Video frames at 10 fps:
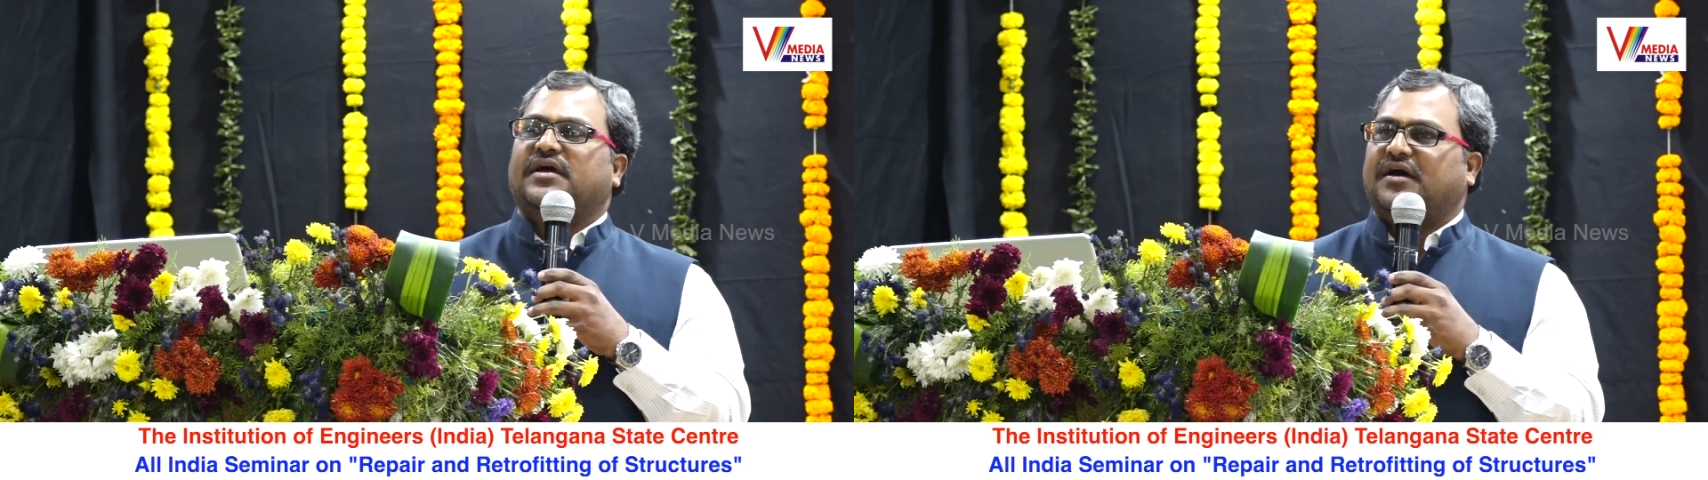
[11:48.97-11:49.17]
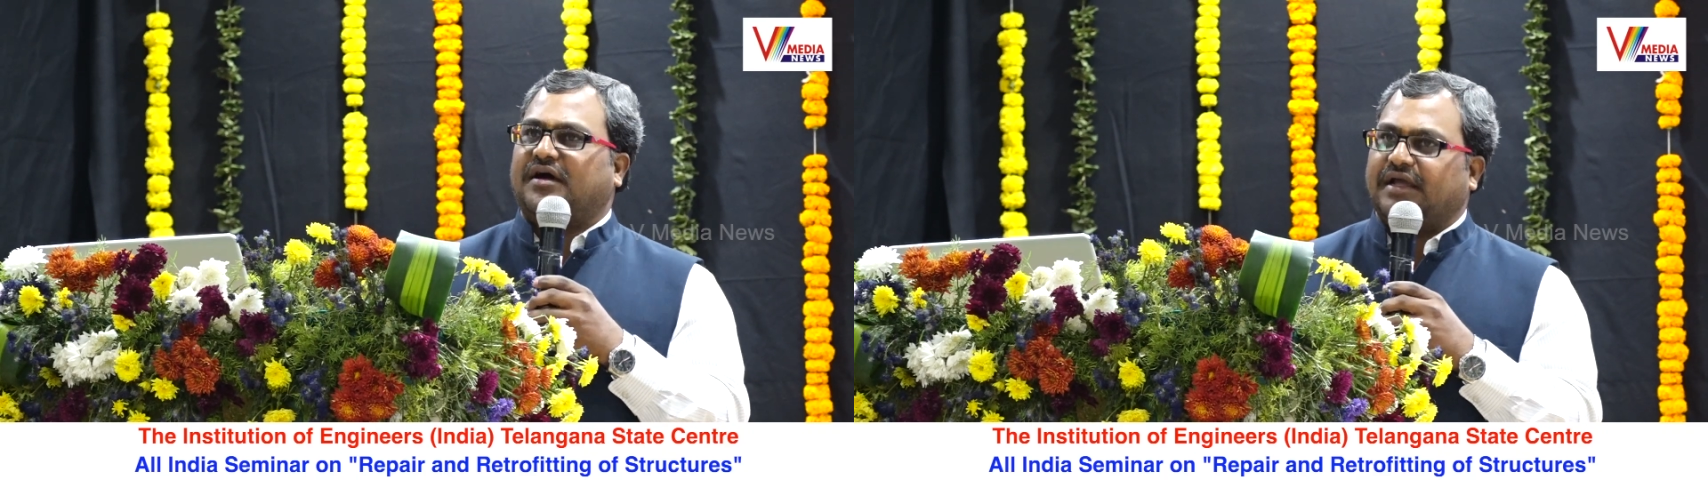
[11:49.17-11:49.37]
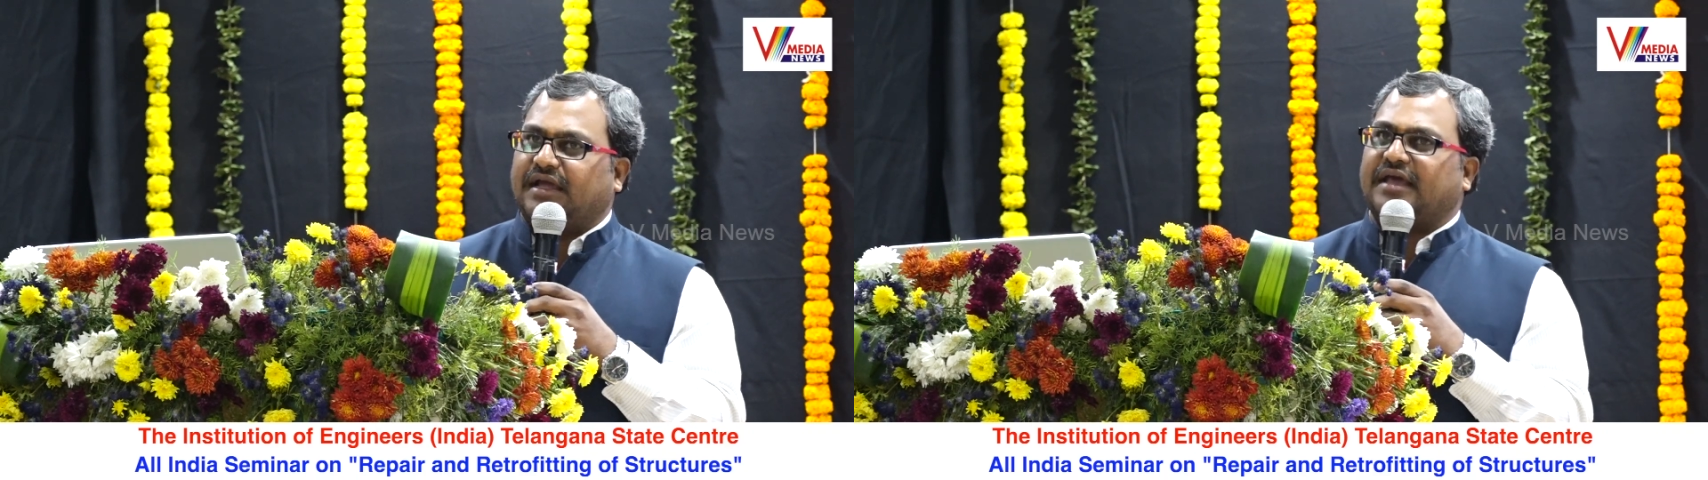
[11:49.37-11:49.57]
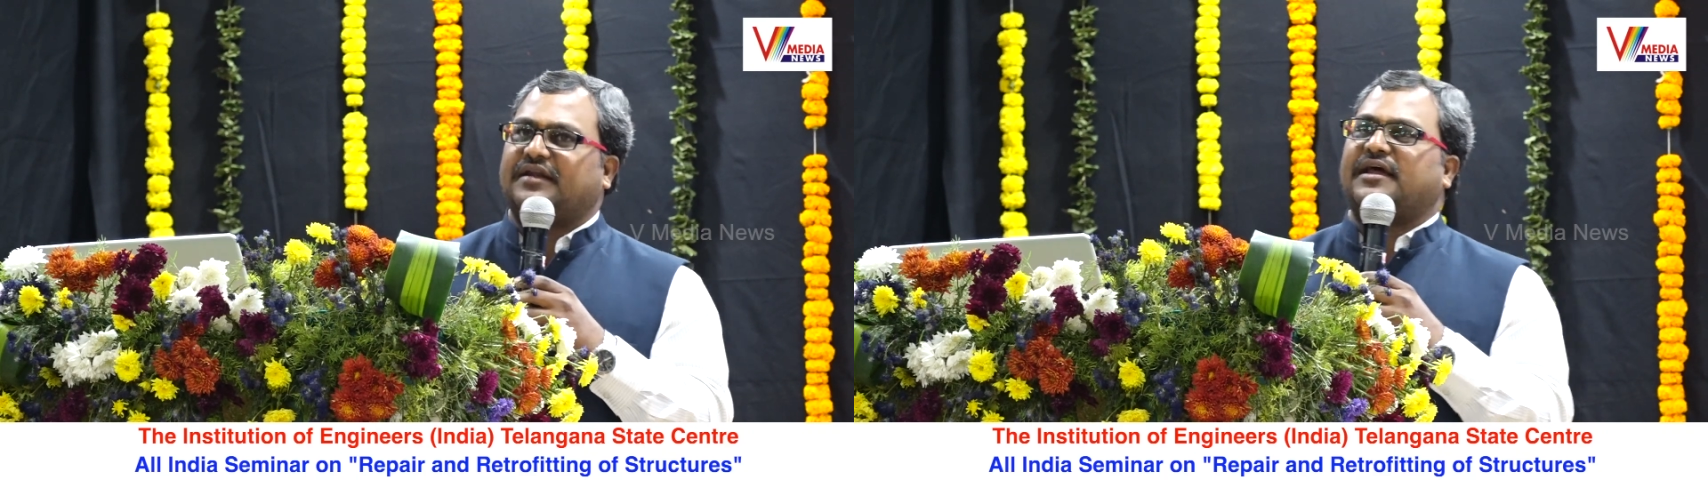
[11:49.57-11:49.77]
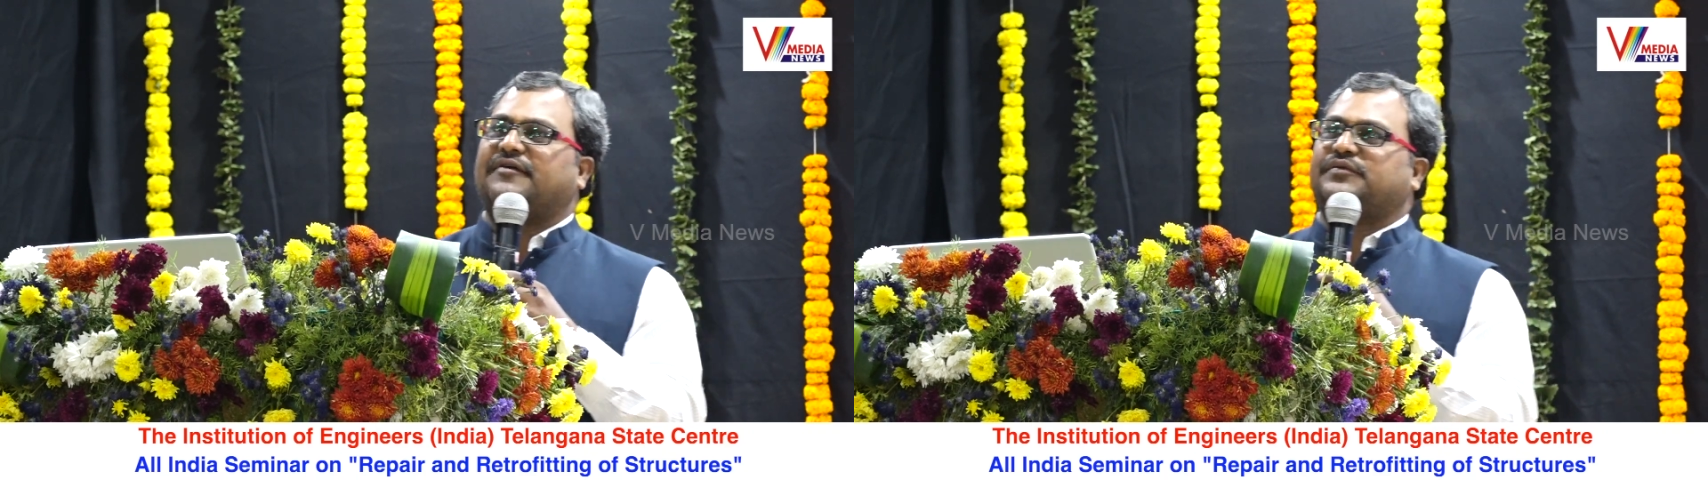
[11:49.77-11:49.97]

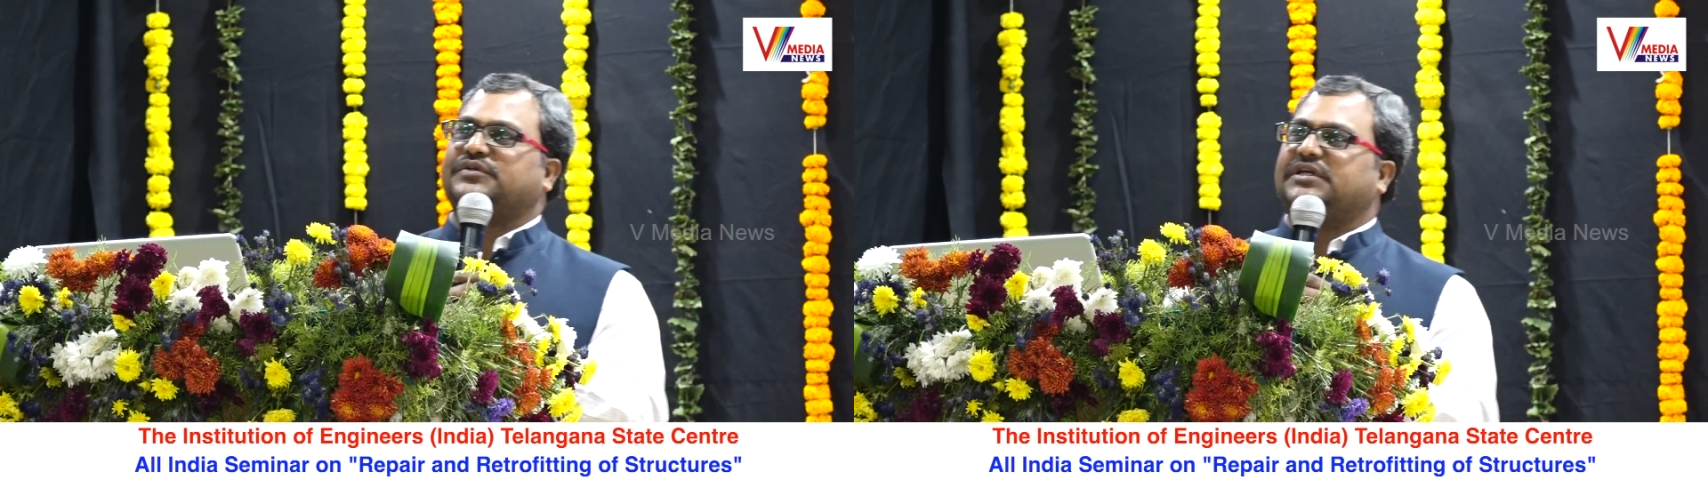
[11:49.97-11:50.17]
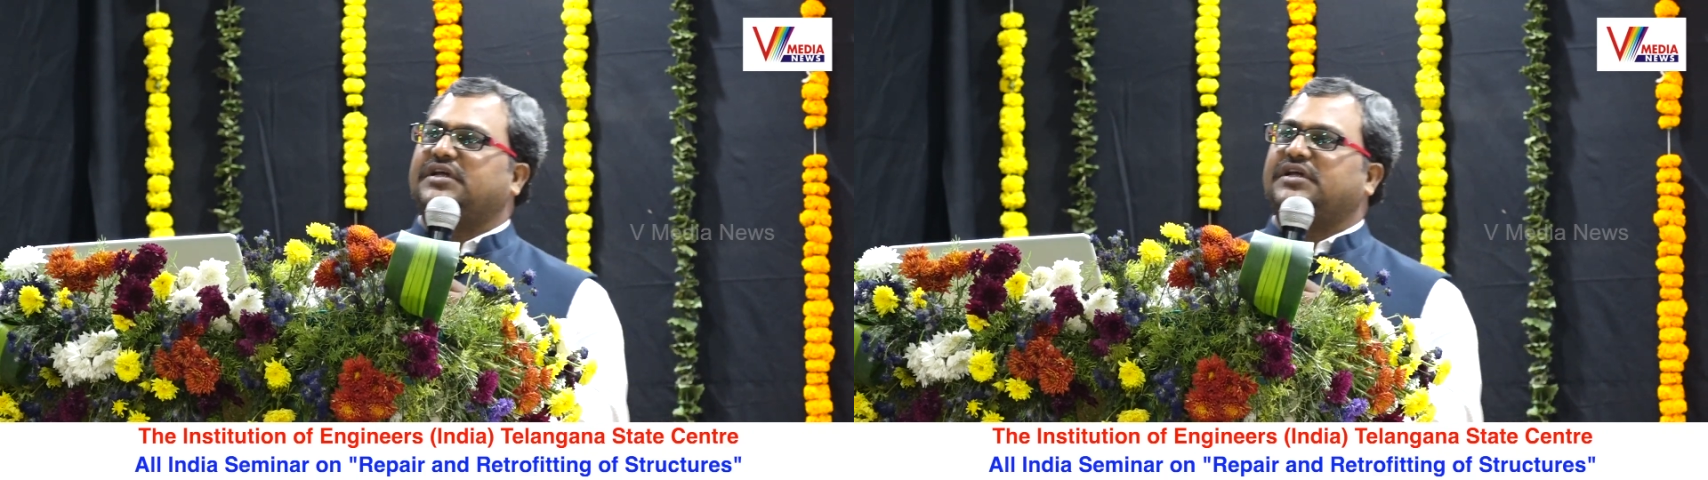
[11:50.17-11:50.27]
aircraft to the